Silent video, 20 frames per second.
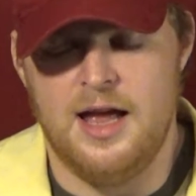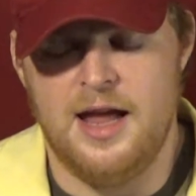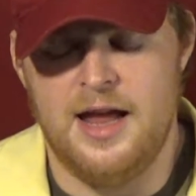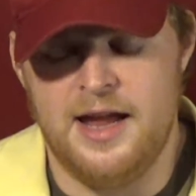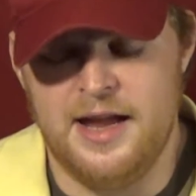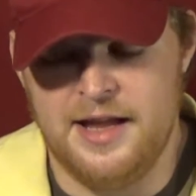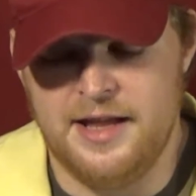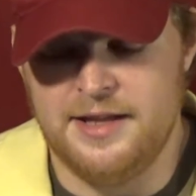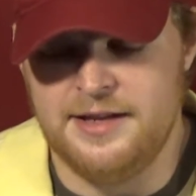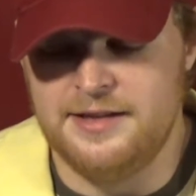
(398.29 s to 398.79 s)

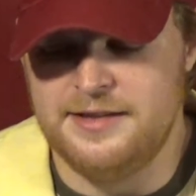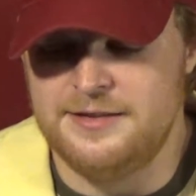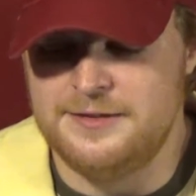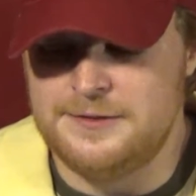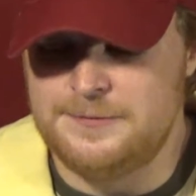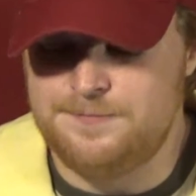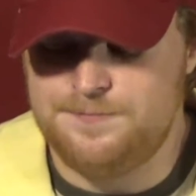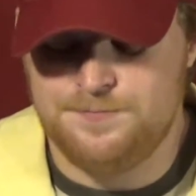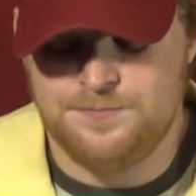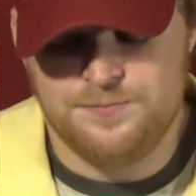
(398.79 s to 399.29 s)
And
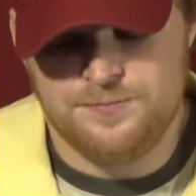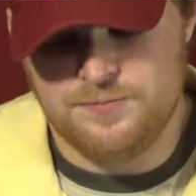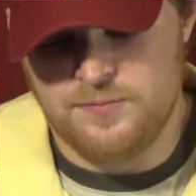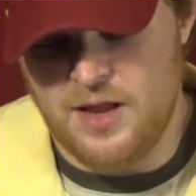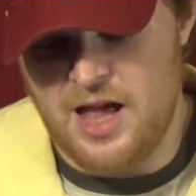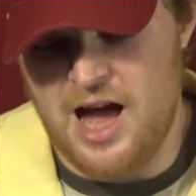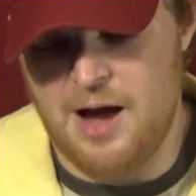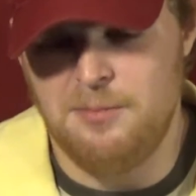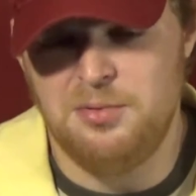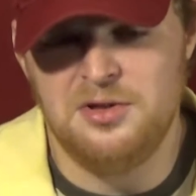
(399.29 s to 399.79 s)

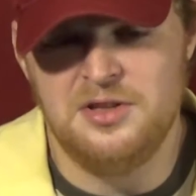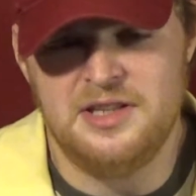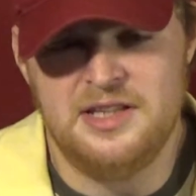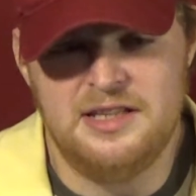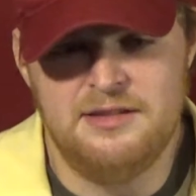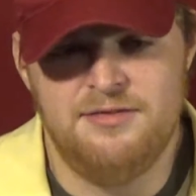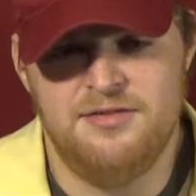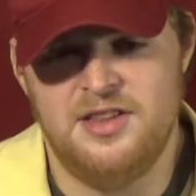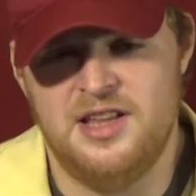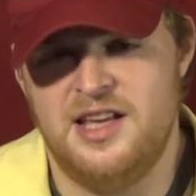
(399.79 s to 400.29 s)
I
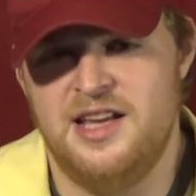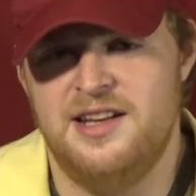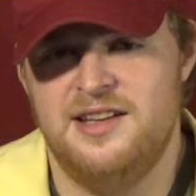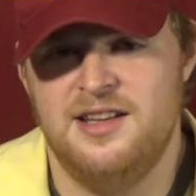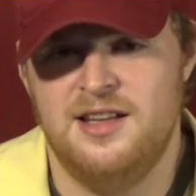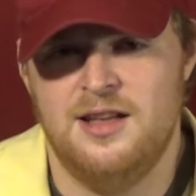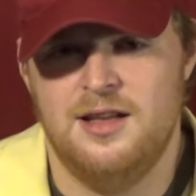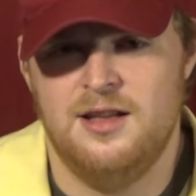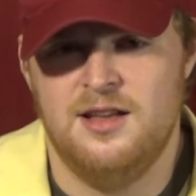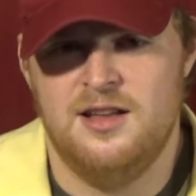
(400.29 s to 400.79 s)
believe that
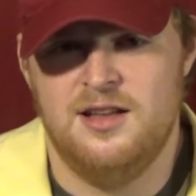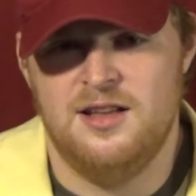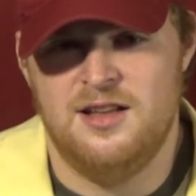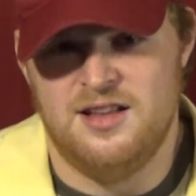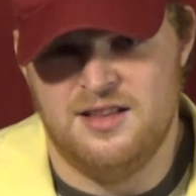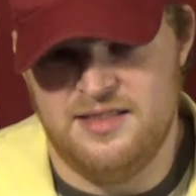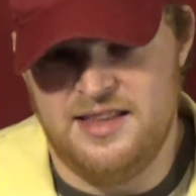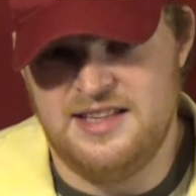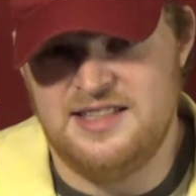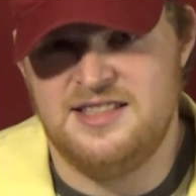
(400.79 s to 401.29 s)

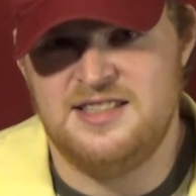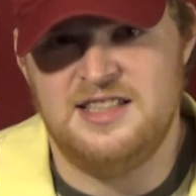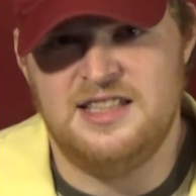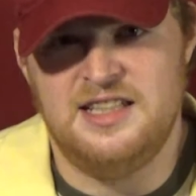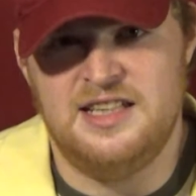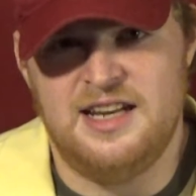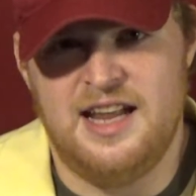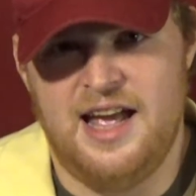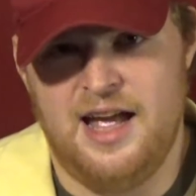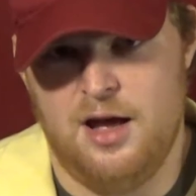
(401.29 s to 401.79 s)
they
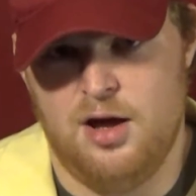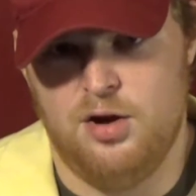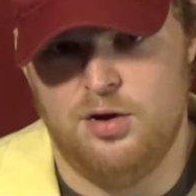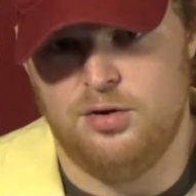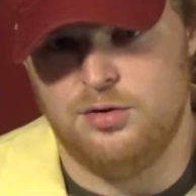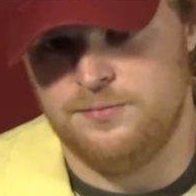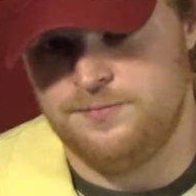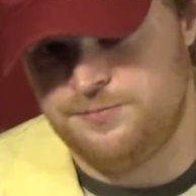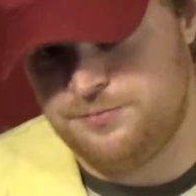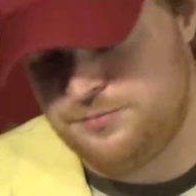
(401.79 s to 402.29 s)
seen how